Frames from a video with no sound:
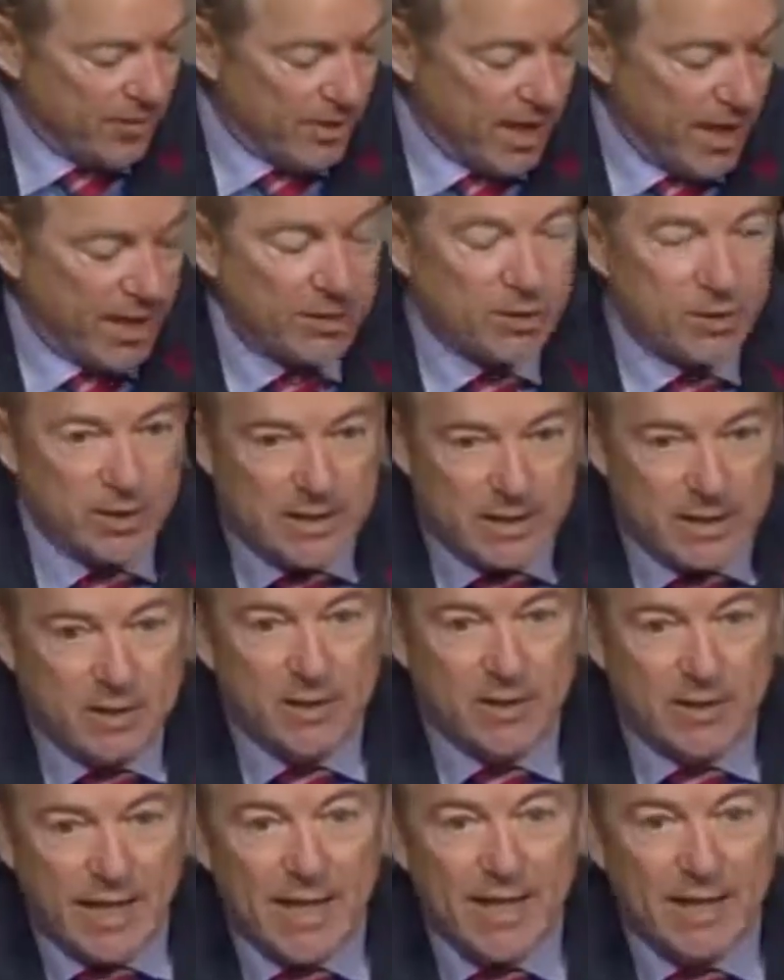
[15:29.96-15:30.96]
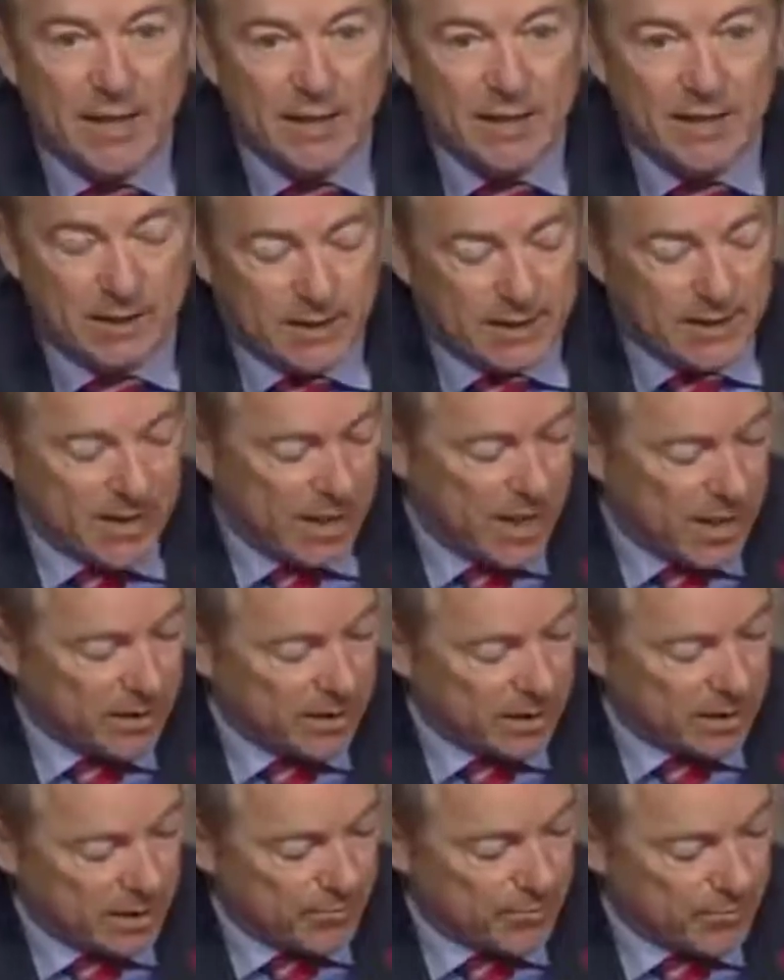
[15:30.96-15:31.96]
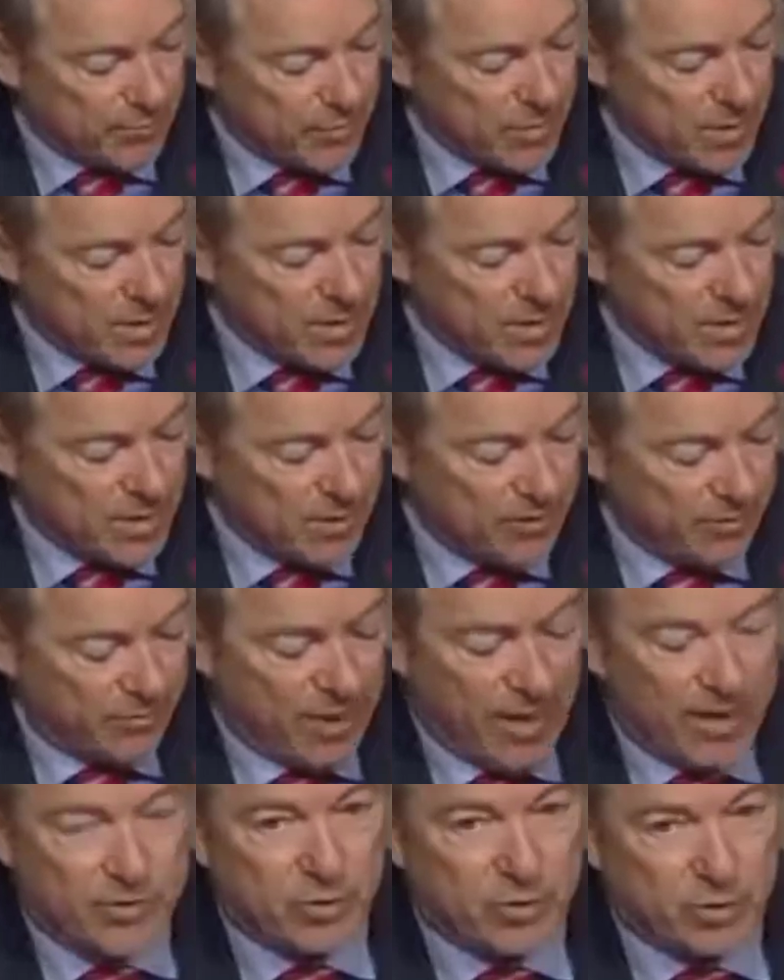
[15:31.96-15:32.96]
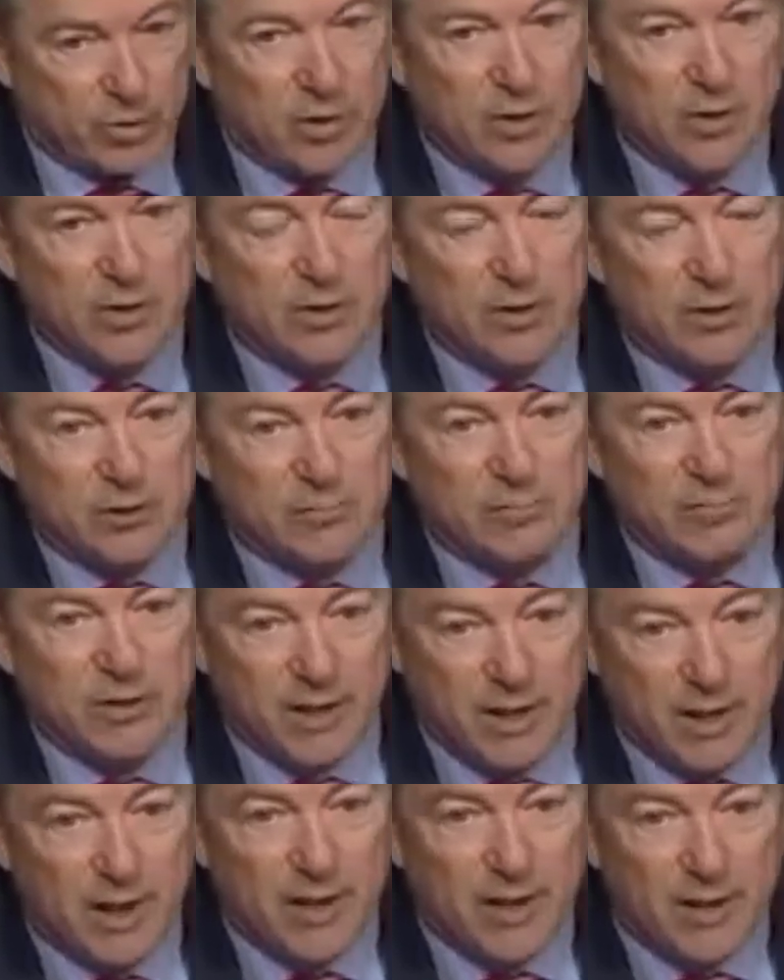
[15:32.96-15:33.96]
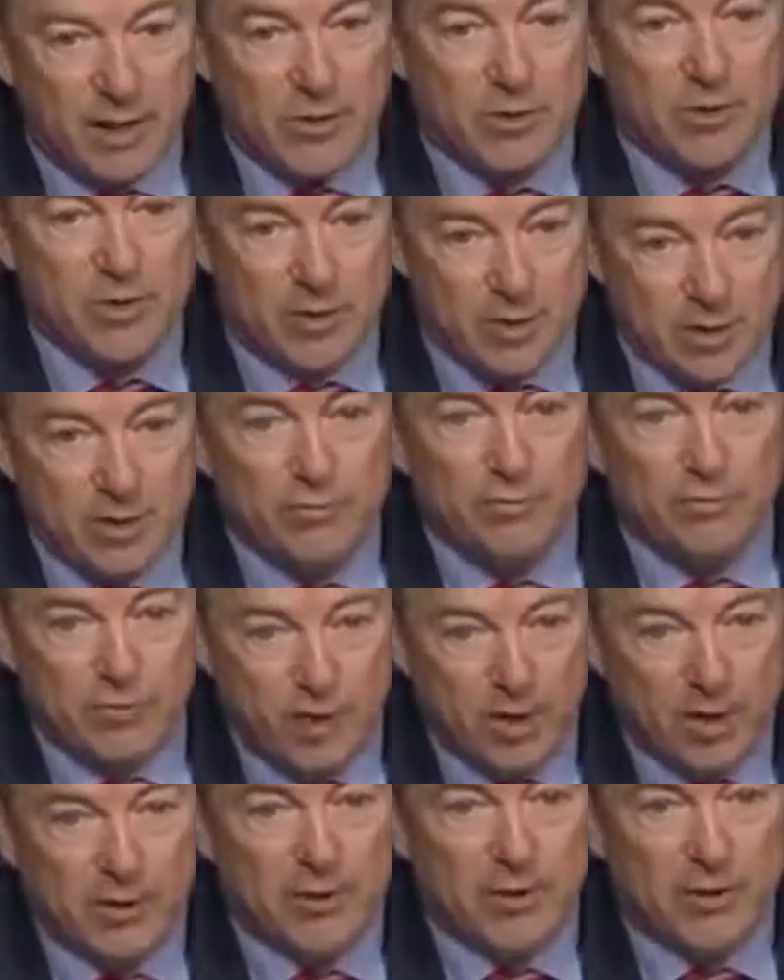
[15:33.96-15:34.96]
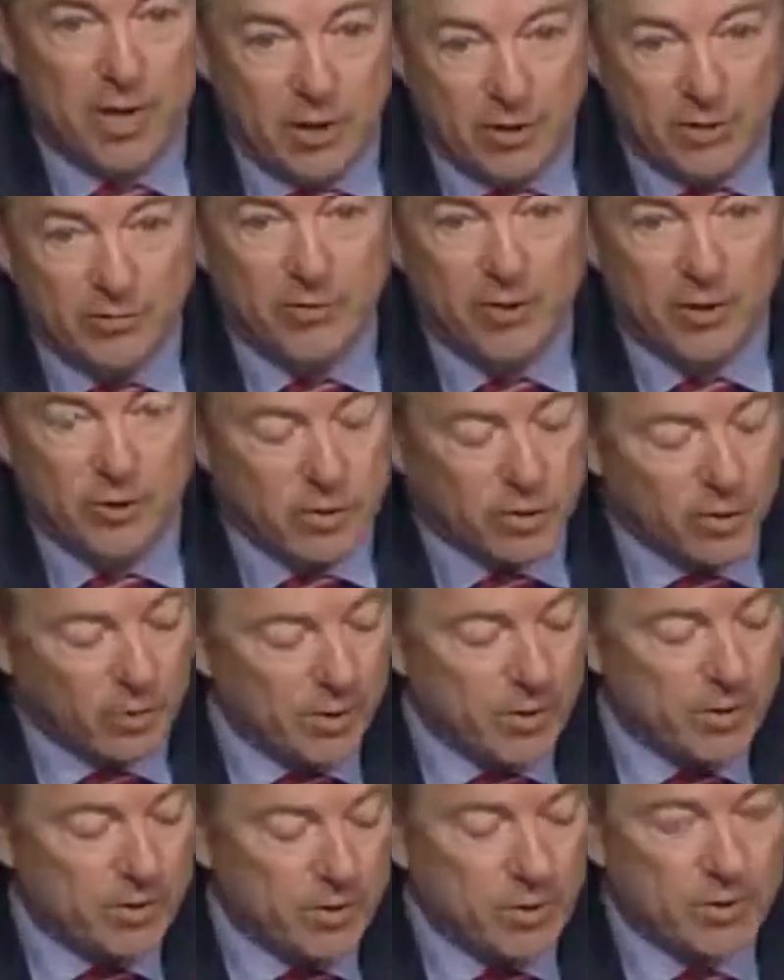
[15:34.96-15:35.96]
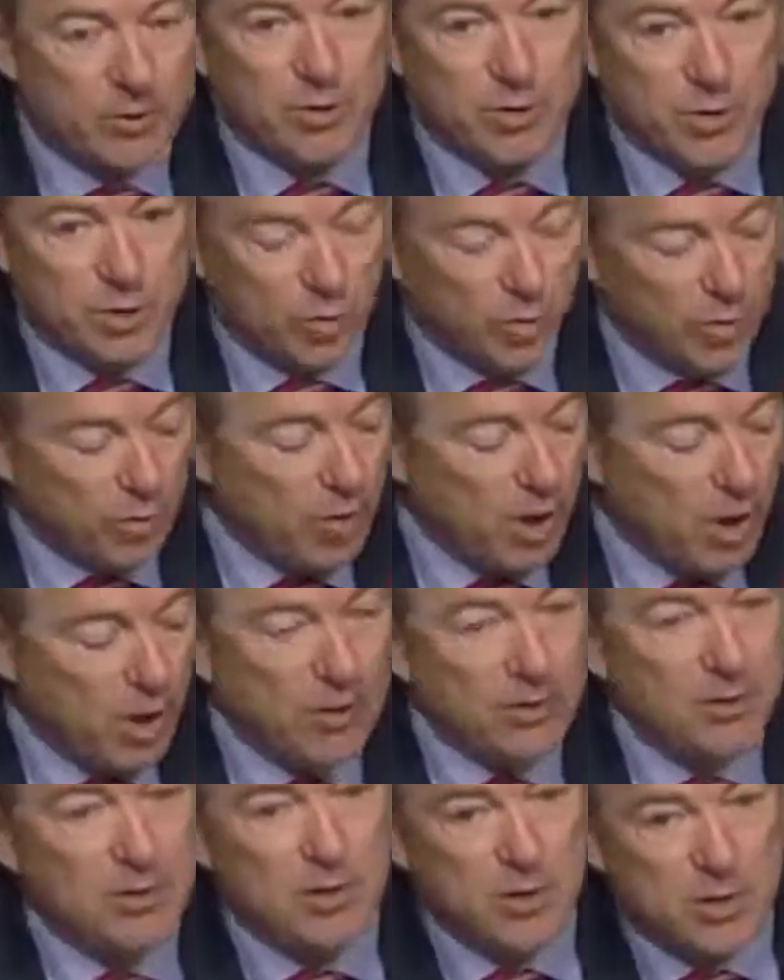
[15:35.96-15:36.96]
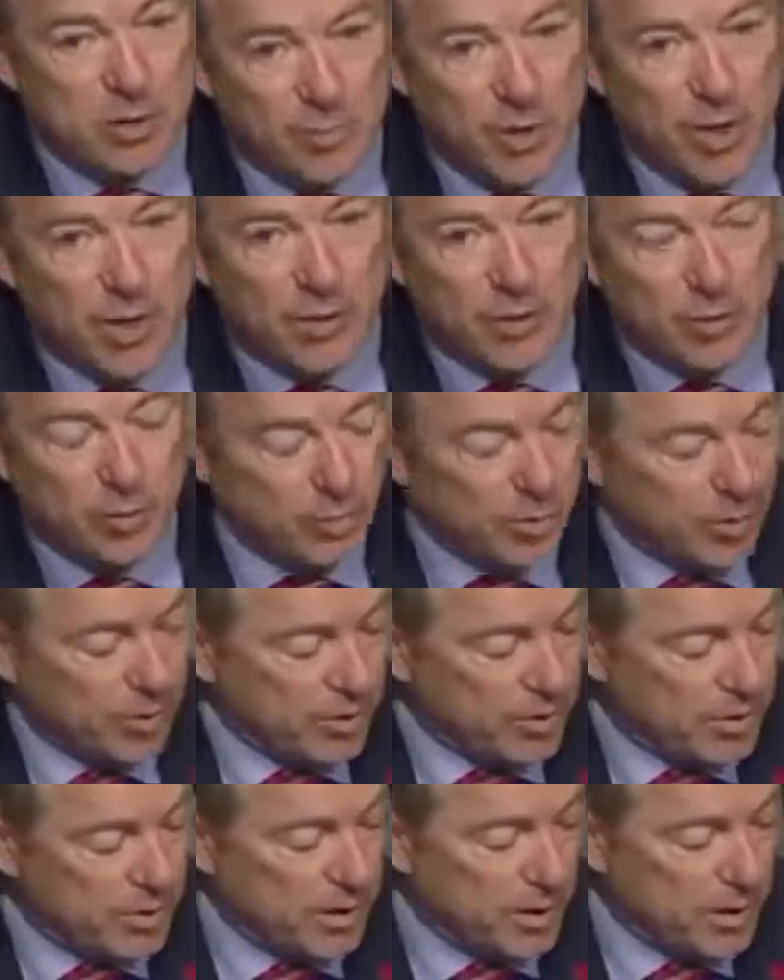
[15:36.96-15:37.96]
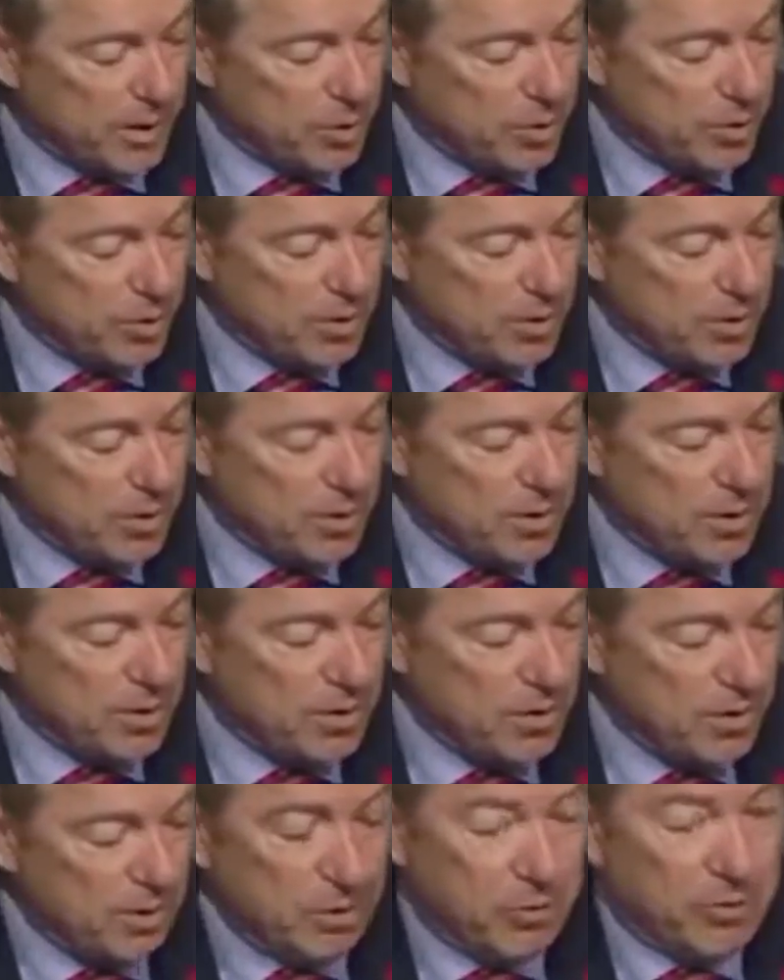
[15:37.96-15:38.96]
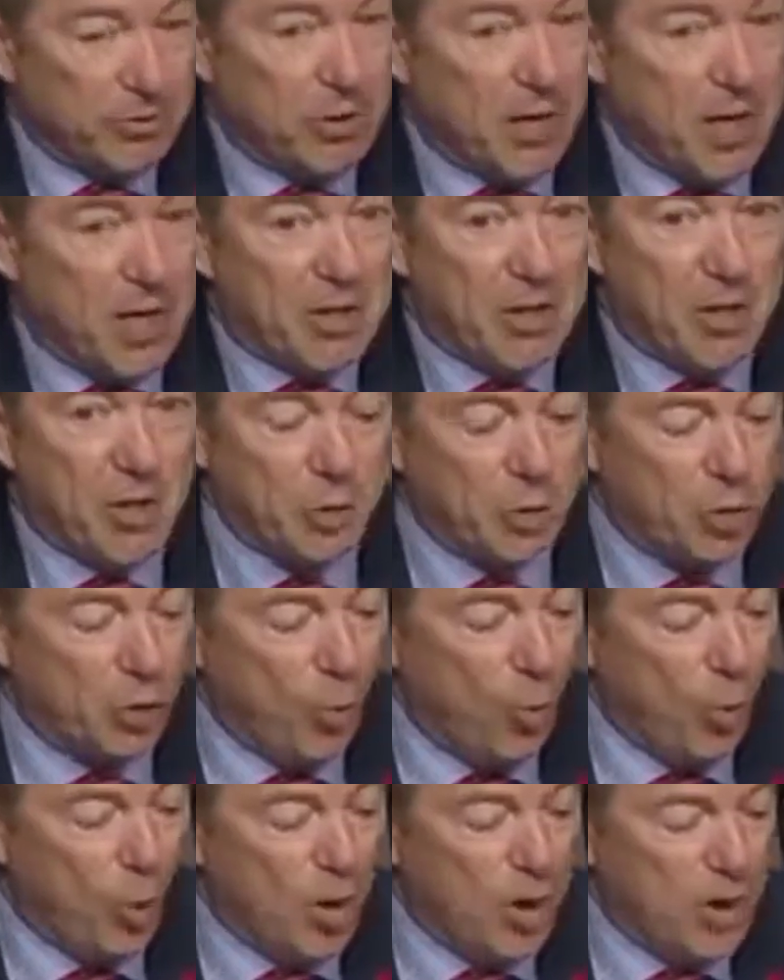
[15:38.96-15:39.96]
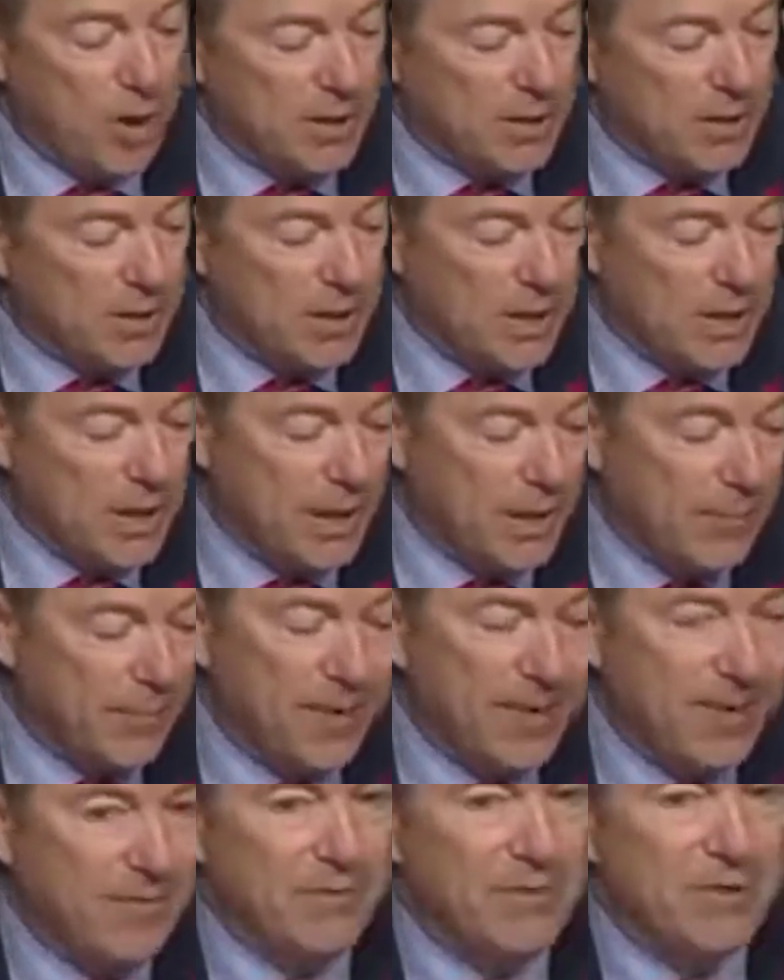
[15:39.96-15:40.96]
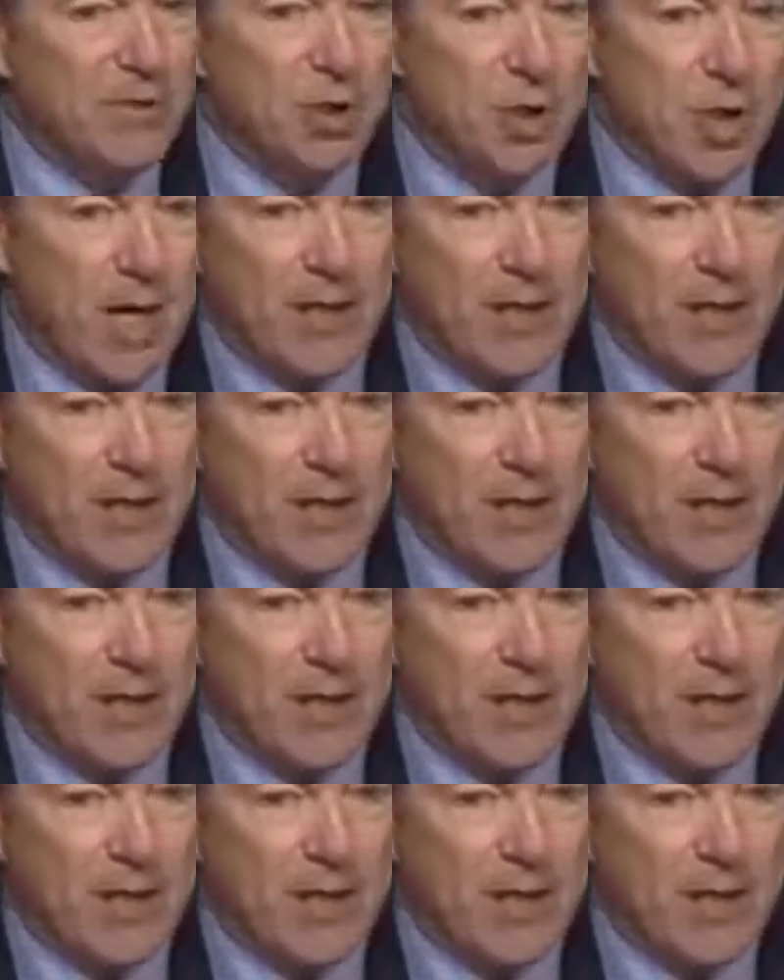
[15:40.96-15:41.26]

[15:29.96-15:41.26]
that actually did gain in lethality. The facts are clear. The NIH did fund gain-of-function research in Wuhan, despite your protestations. You can deny it all you want, but even the